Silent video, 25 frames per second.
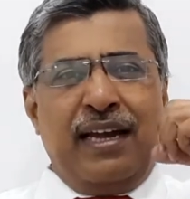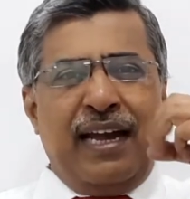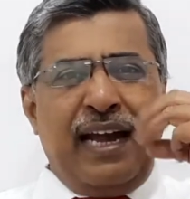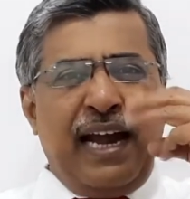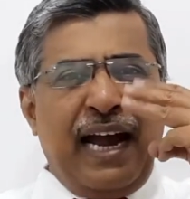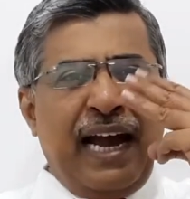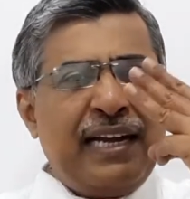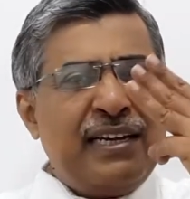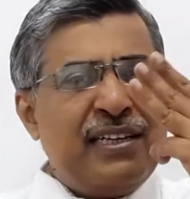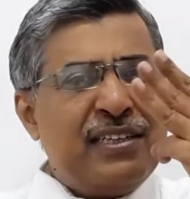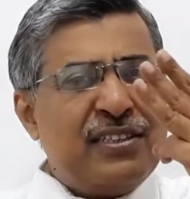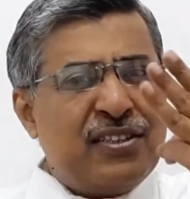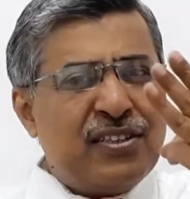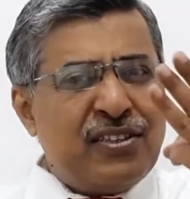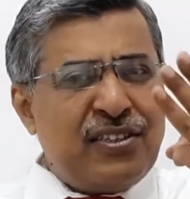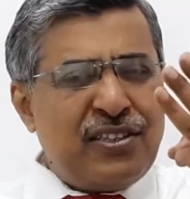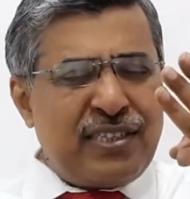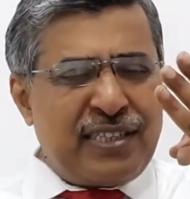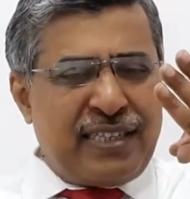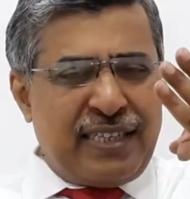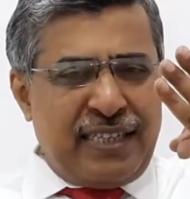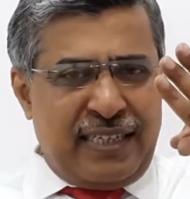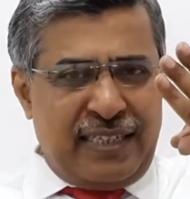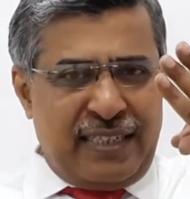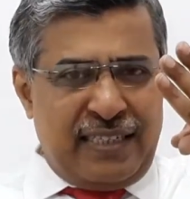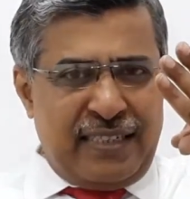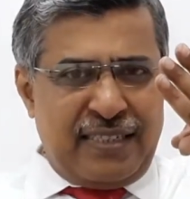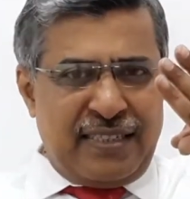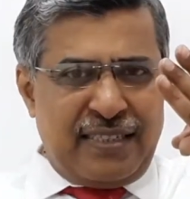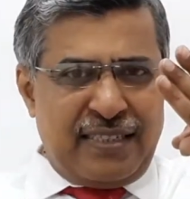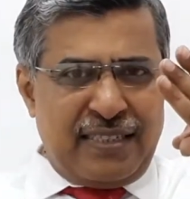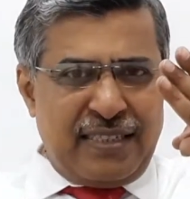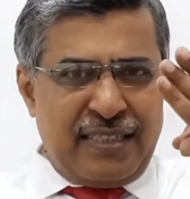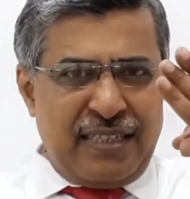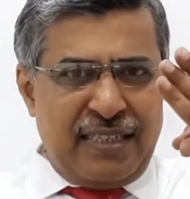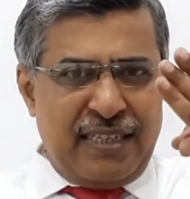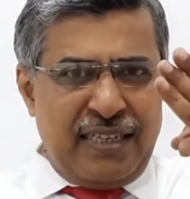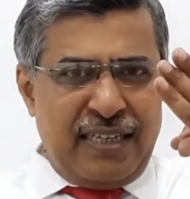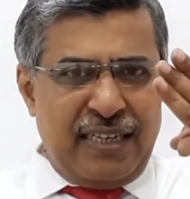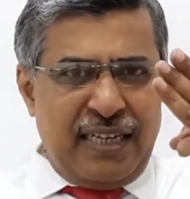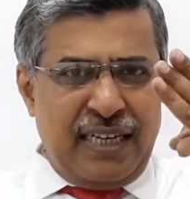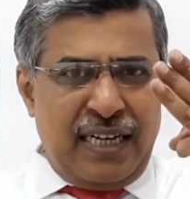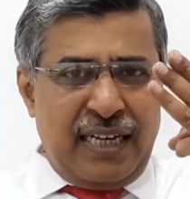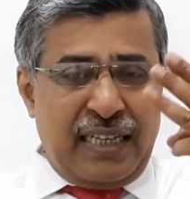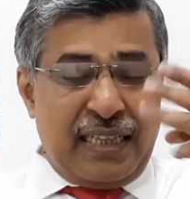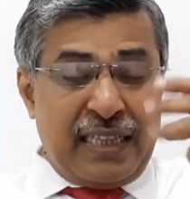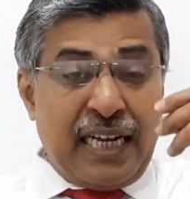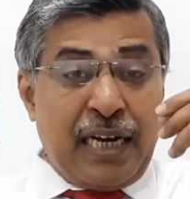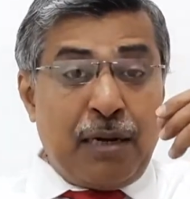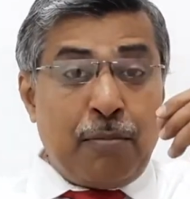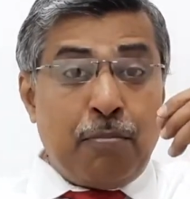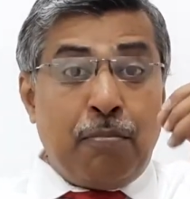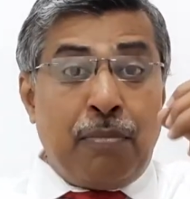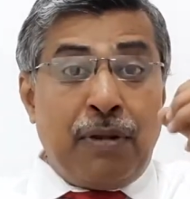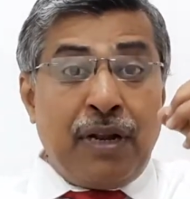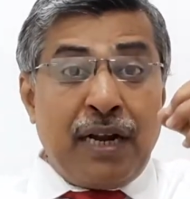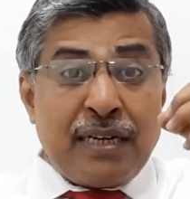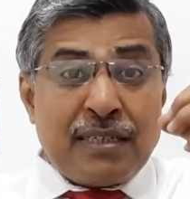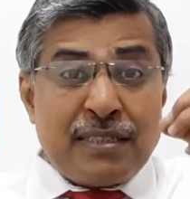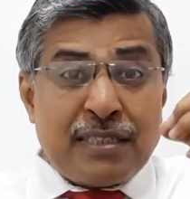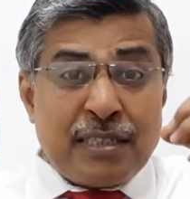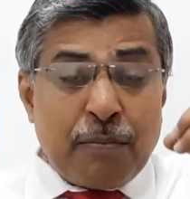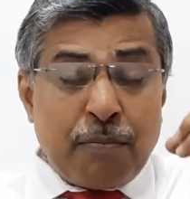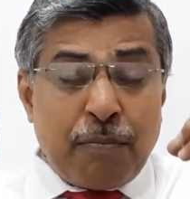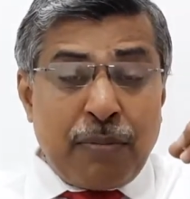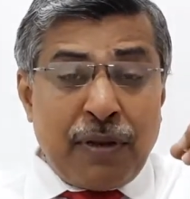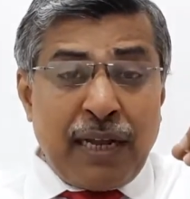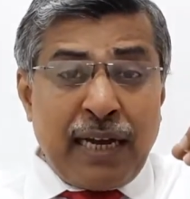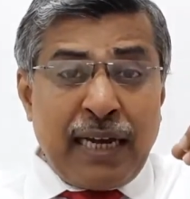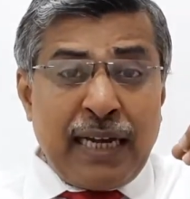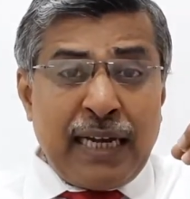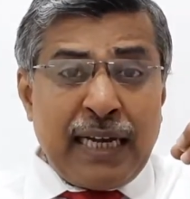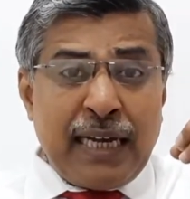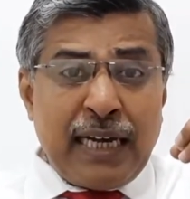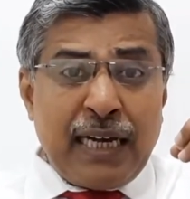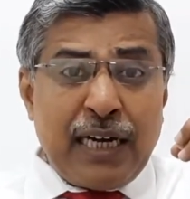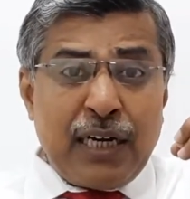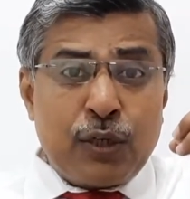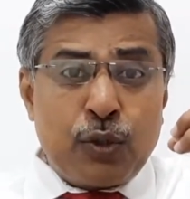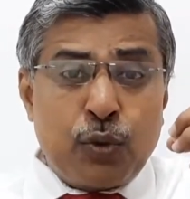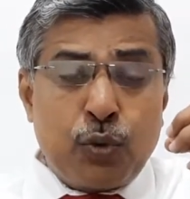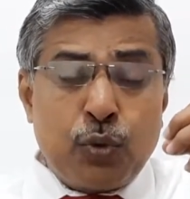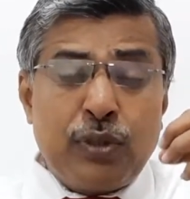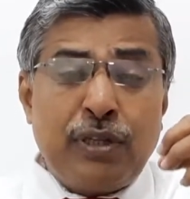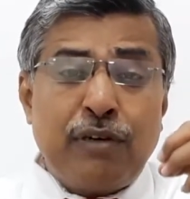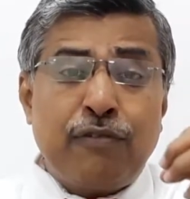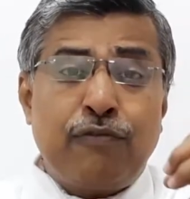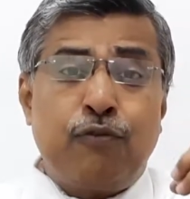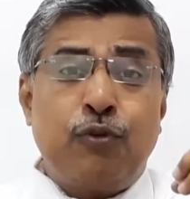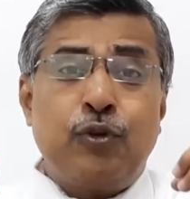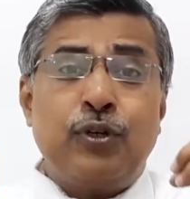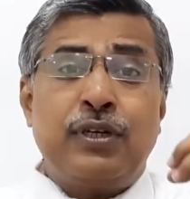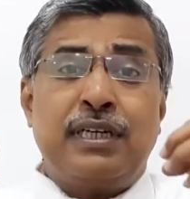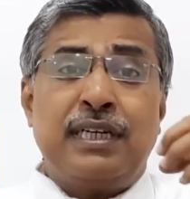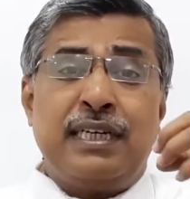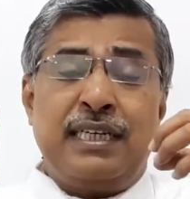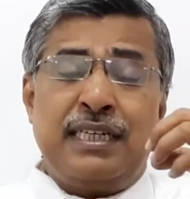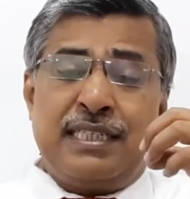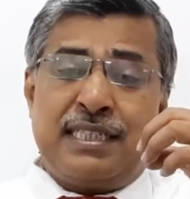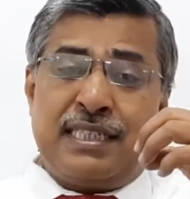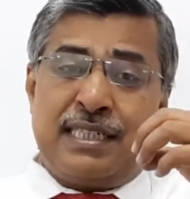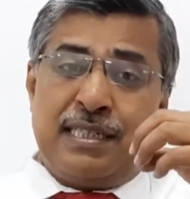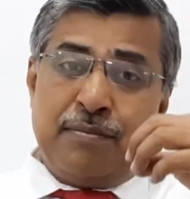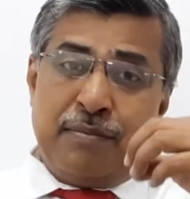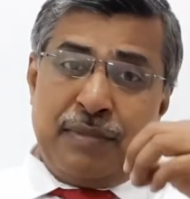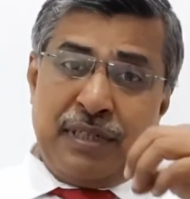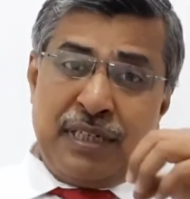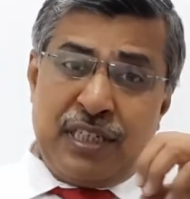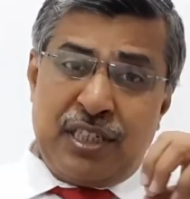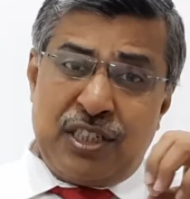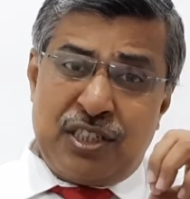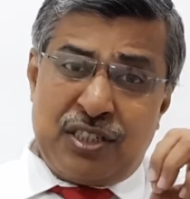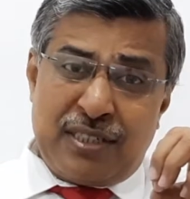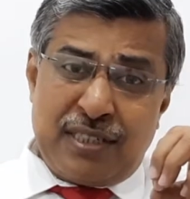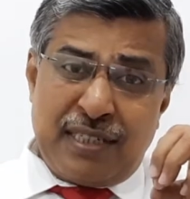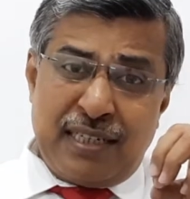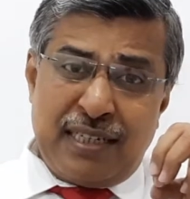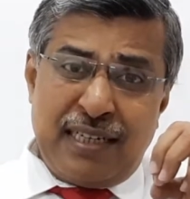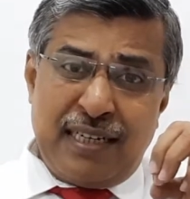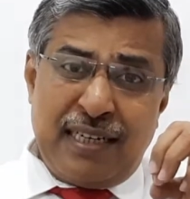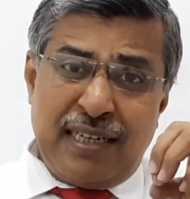And the third thing is that blood supply to the foot is diminished,